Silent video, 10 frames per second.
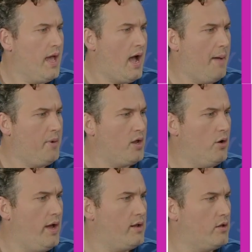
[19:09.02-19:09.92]
I'm going to go
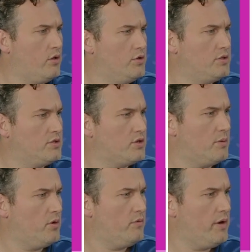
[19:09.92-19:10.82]
ahead and close this
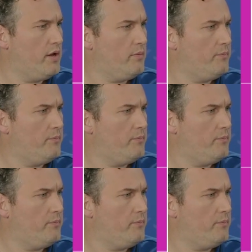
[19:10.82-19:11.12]
terminal for now.